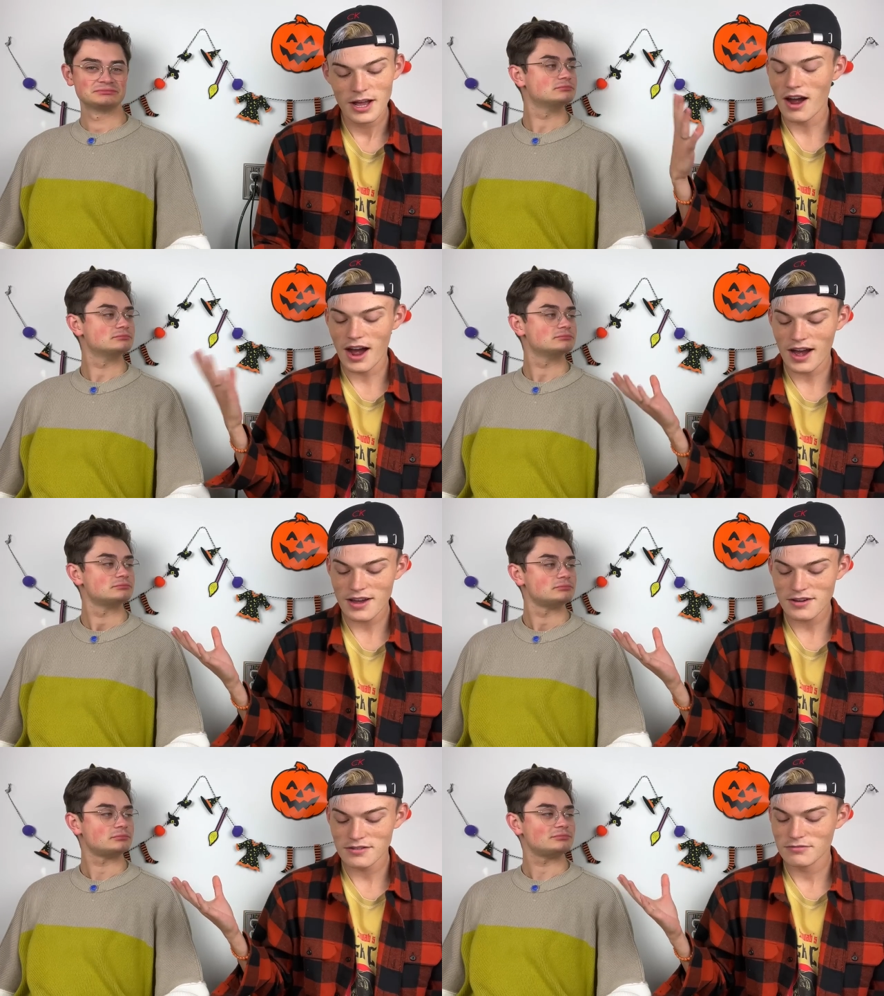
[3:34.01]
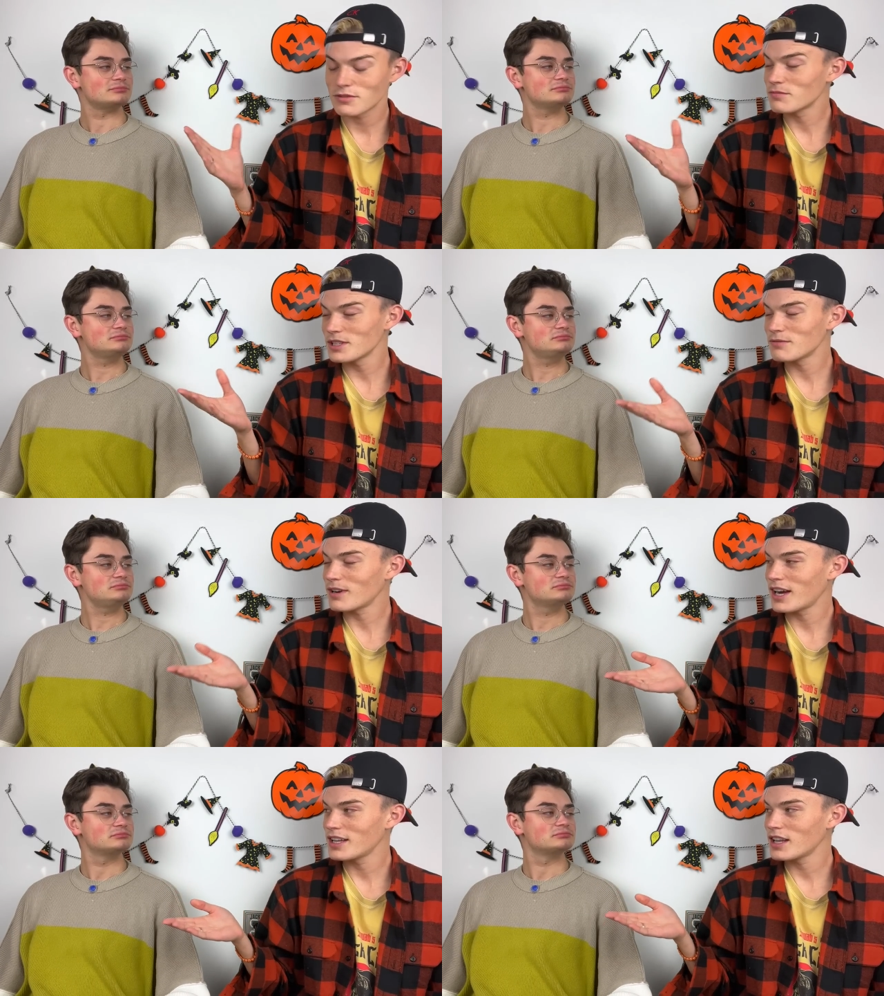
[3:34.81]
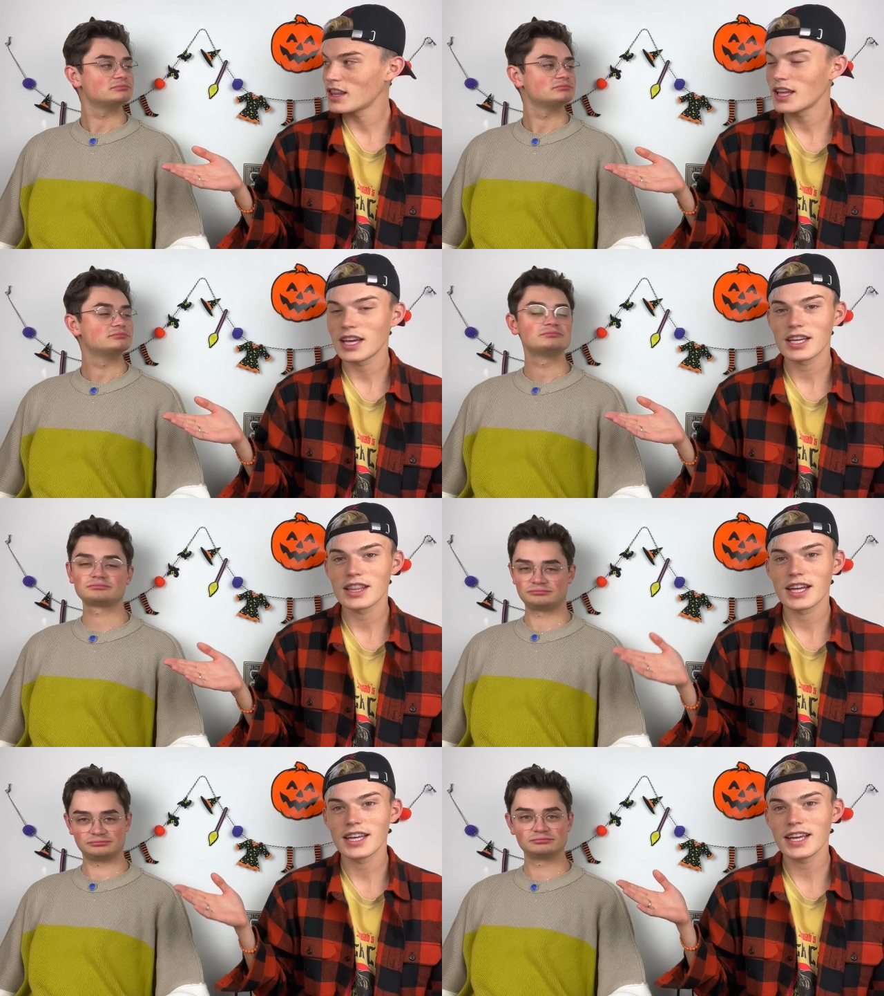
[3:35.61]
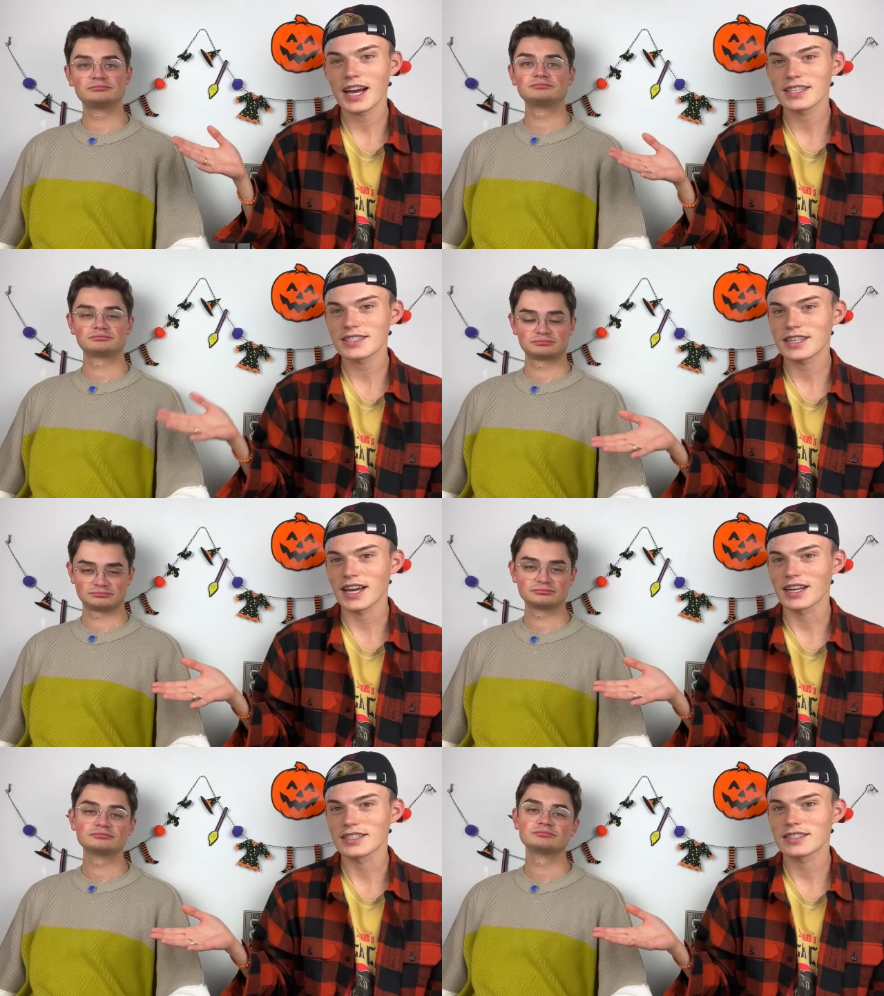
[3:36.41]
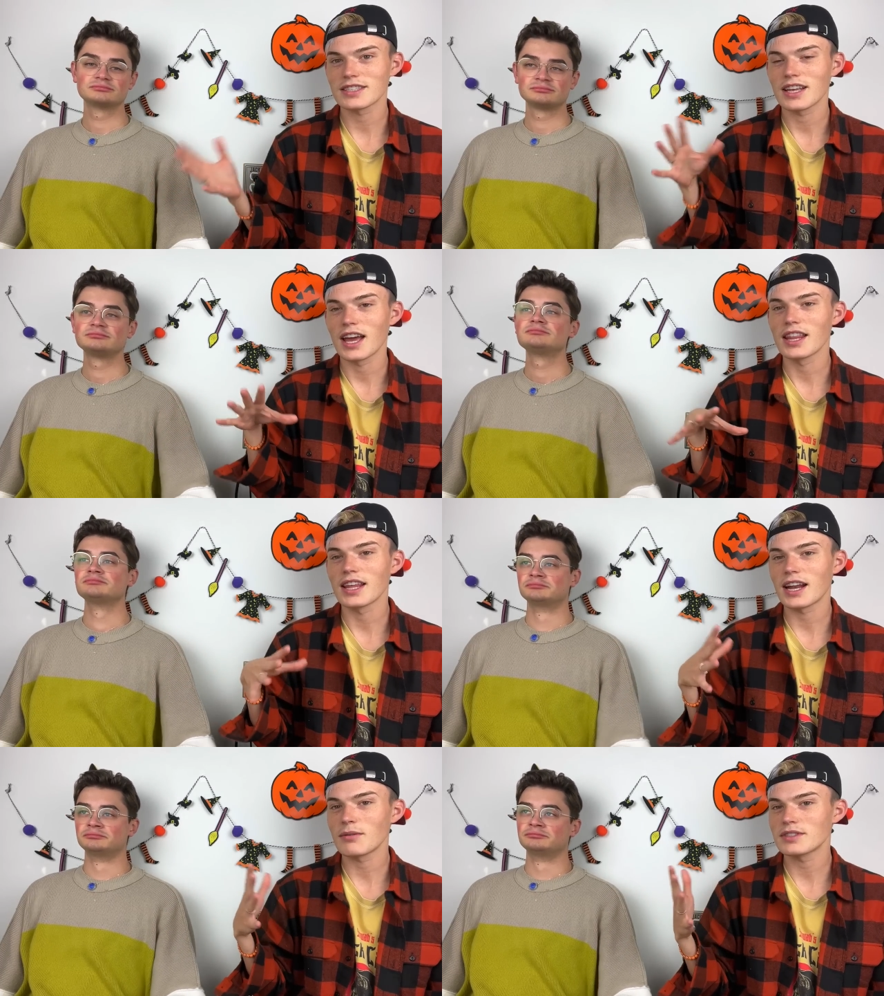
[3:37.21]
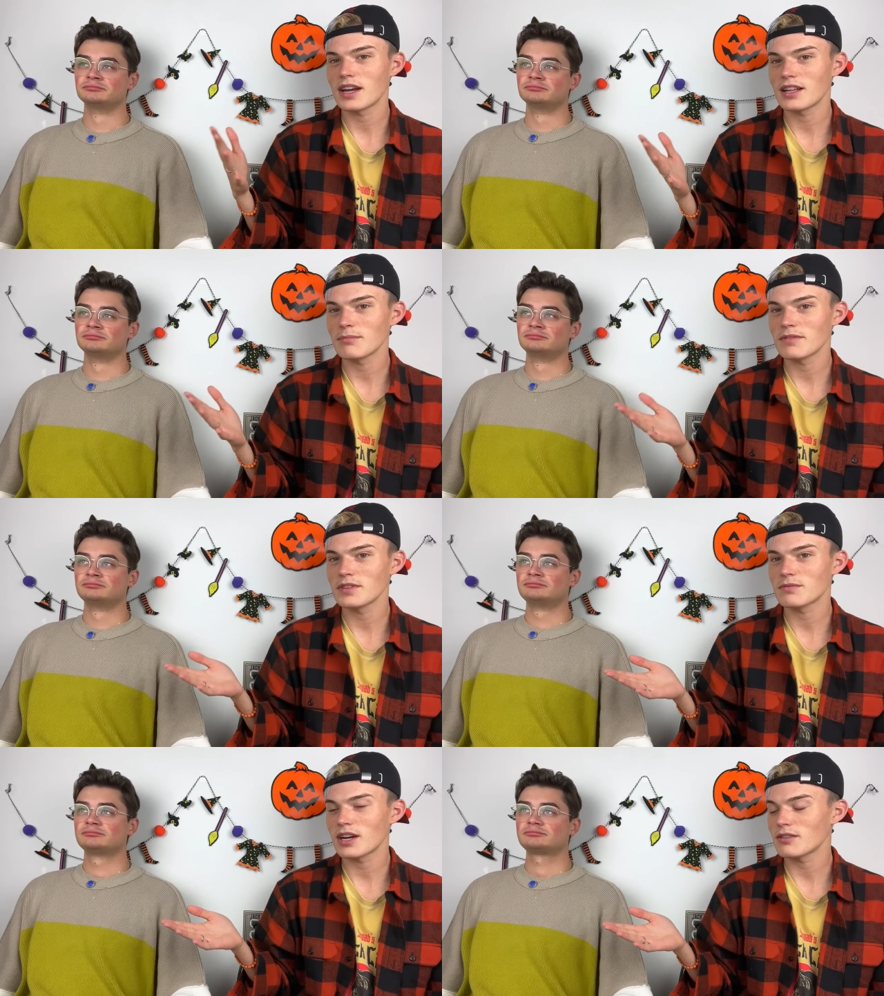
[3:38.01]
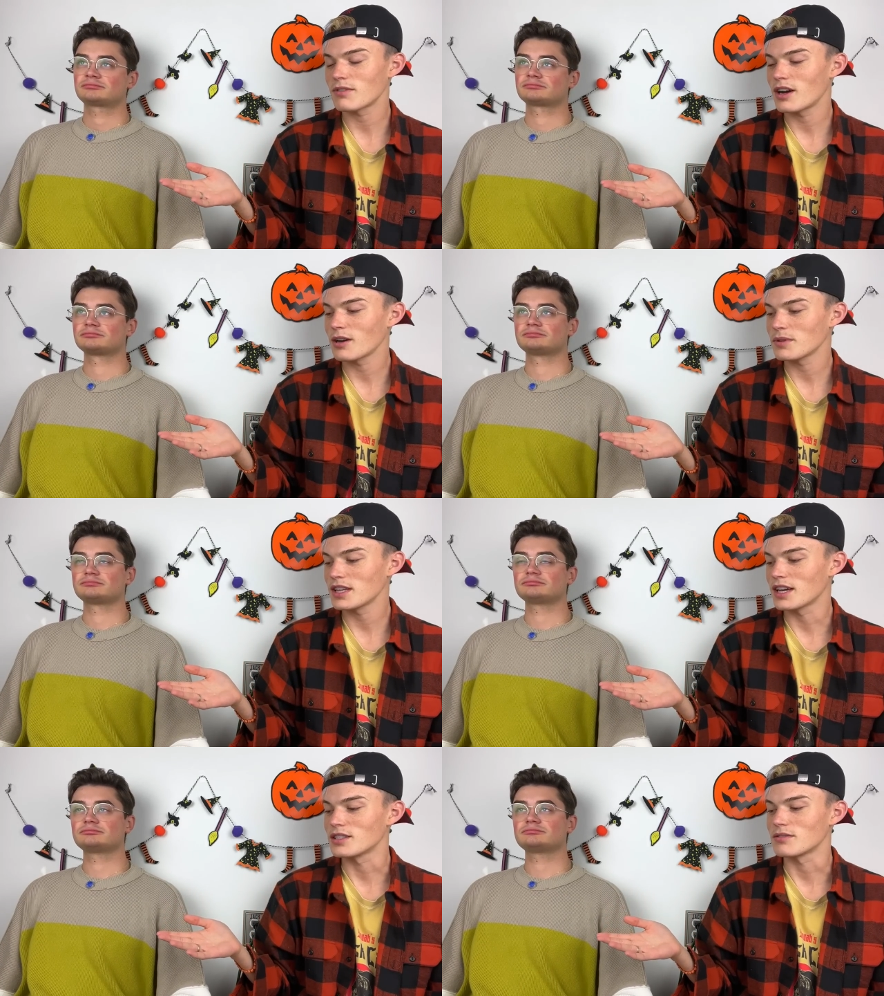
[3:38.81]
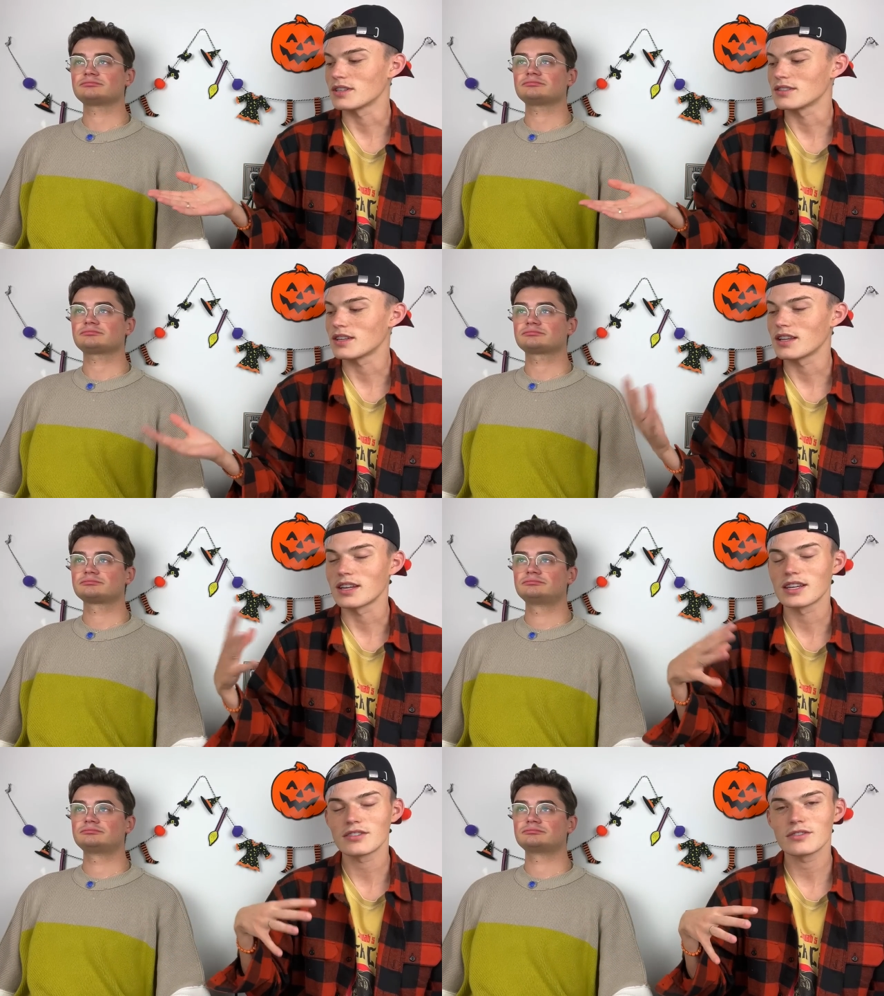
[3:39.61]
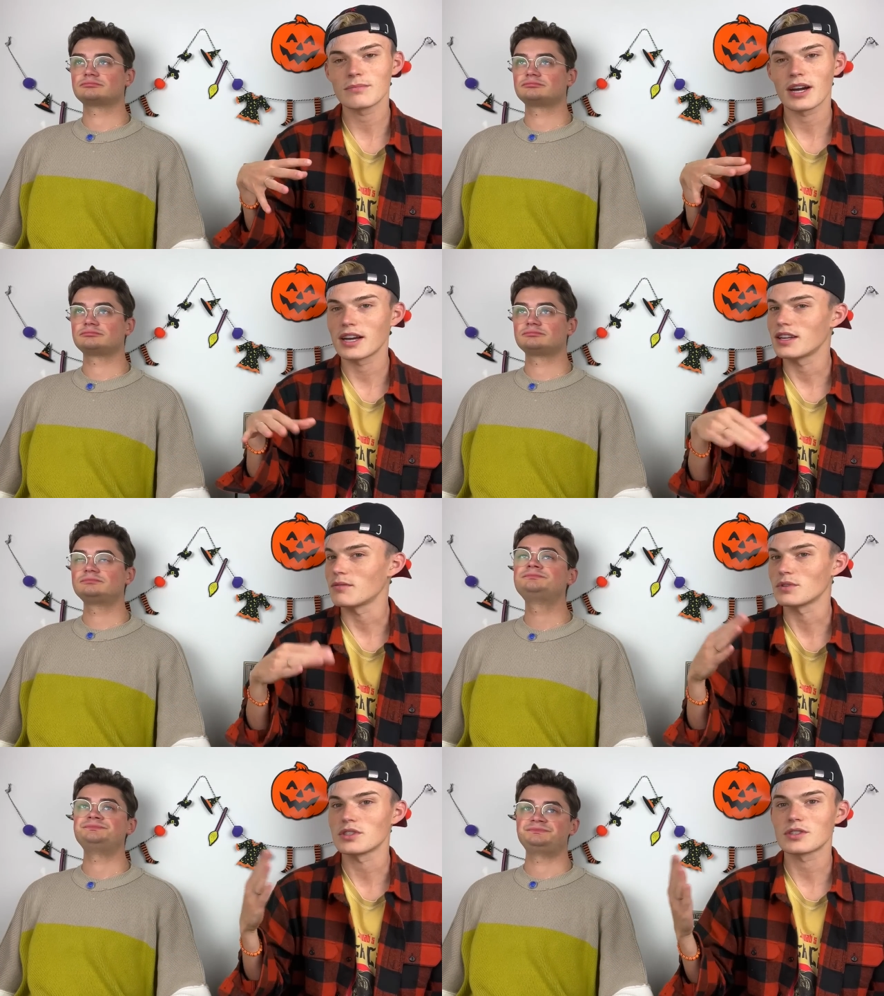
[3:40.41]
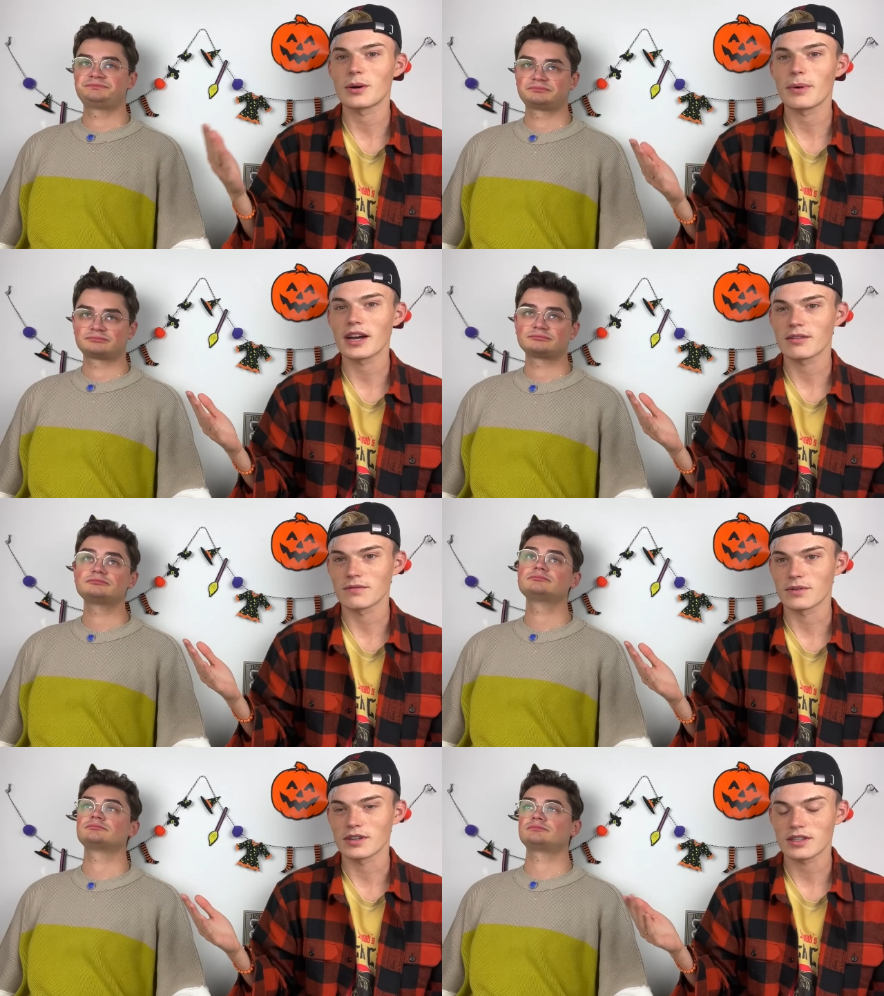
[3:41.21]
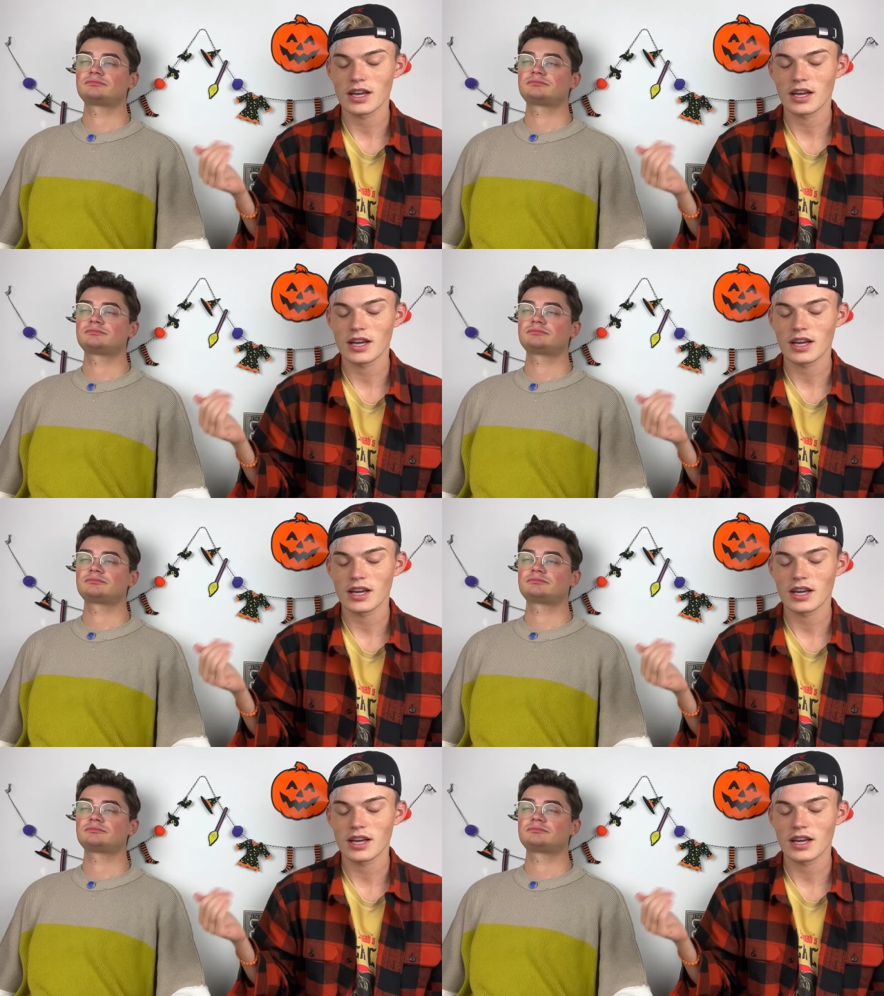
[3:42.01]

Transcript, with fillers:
Speaker 1: I will read Ryan the thing that he has to guess, and then I will tell him if he's right or wrong and what the answer is, and then he'll do mine, and we'll just go back and forth.